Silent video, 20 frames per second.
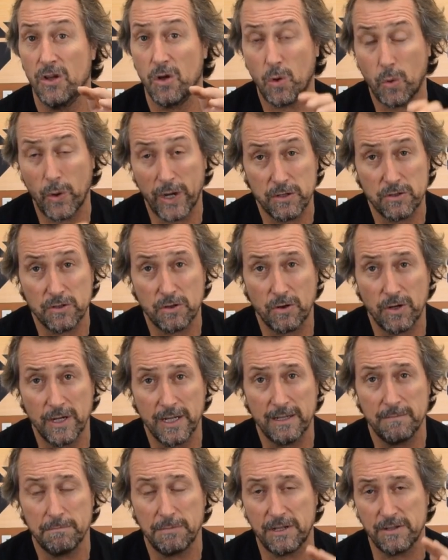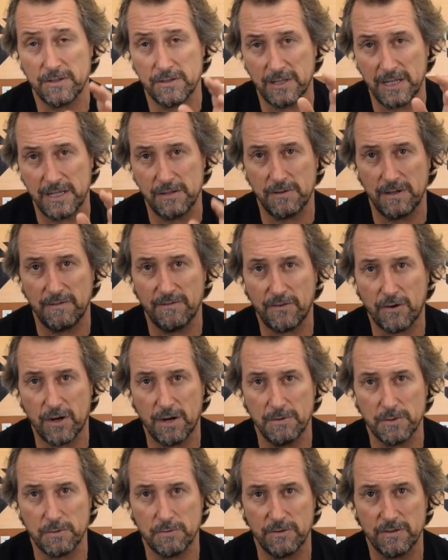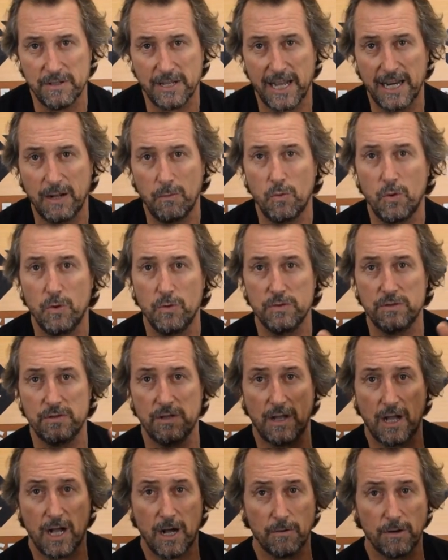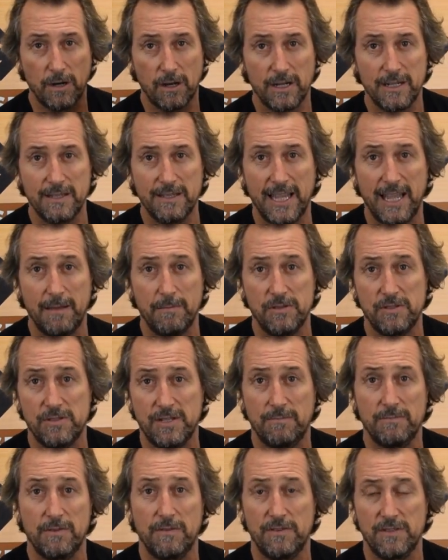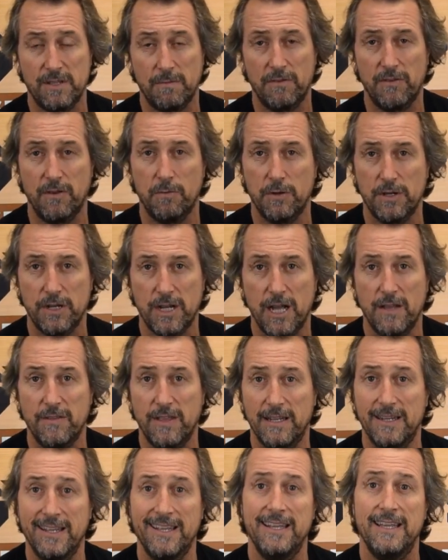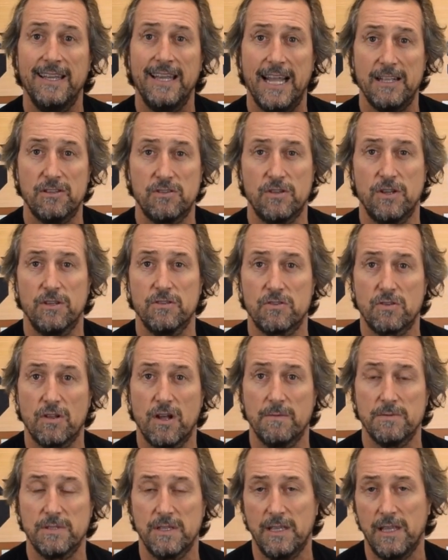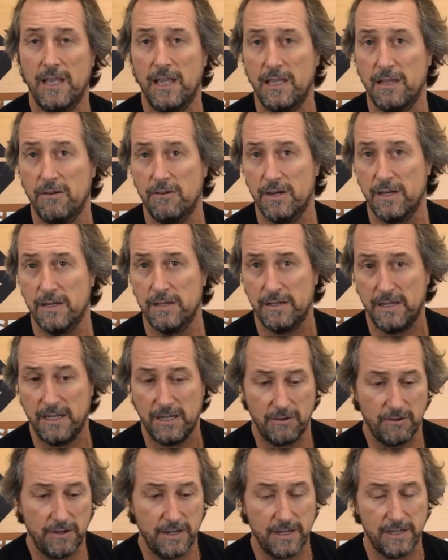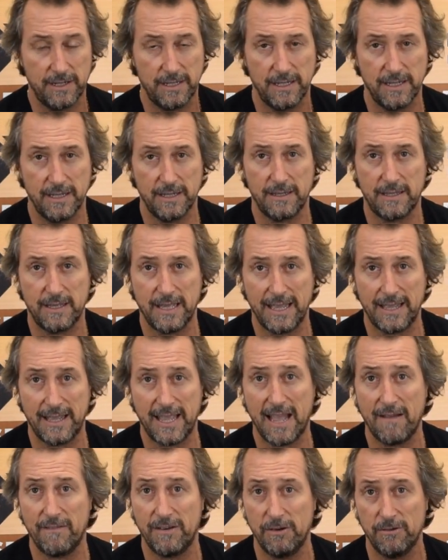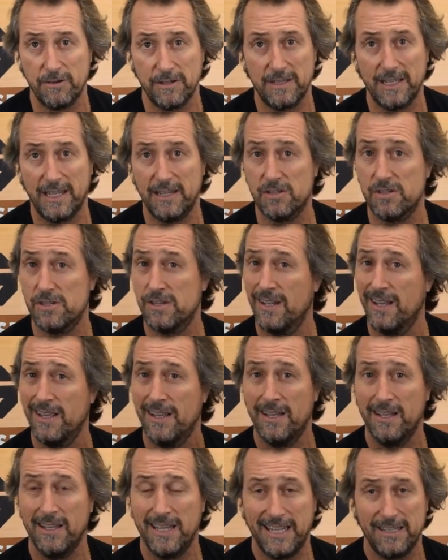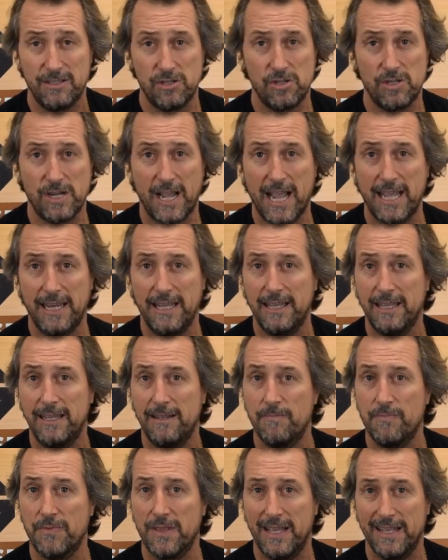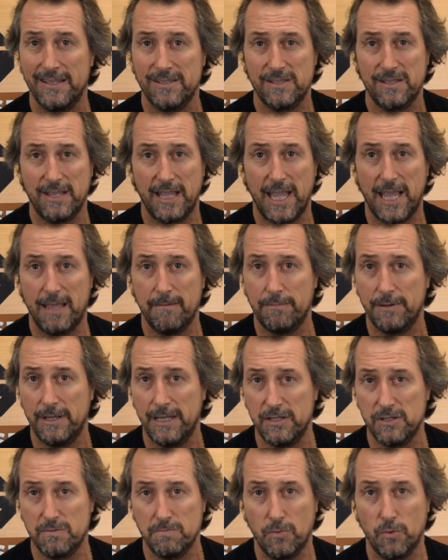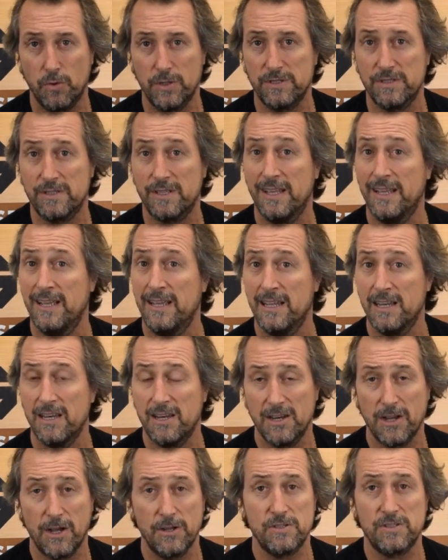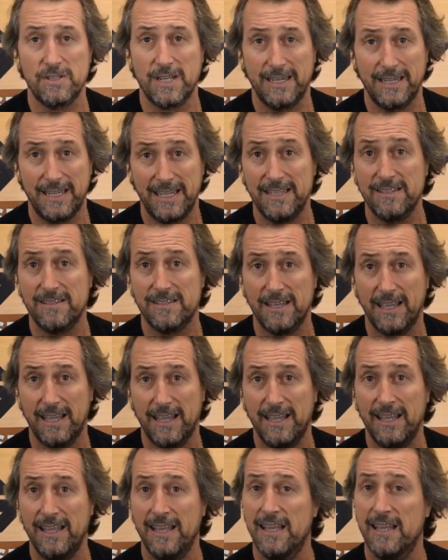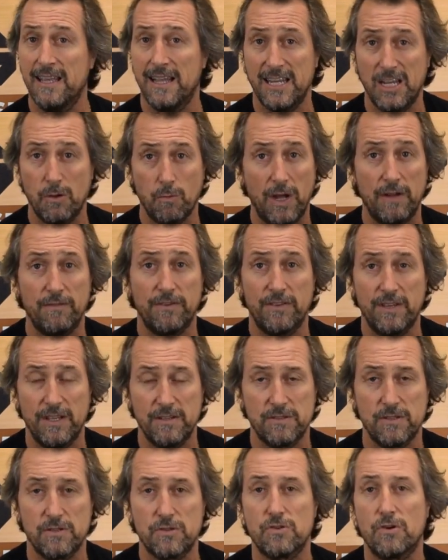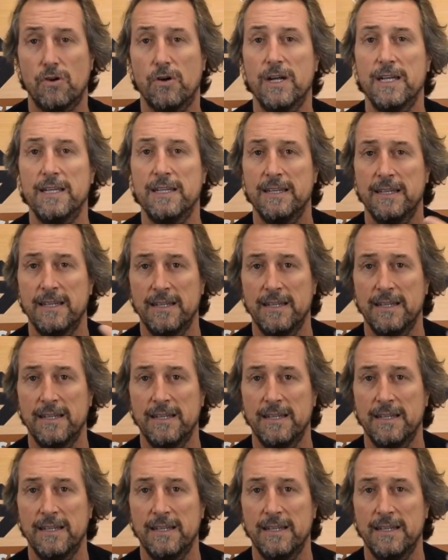quick drying, because these environments with retaining walls hold a lot of dampness. Some of you would know that at certain times of the year you're in a cavity or a ditch, it's shady, it's damp, it's moist, no sun hits there, and you're waiting for things to dry.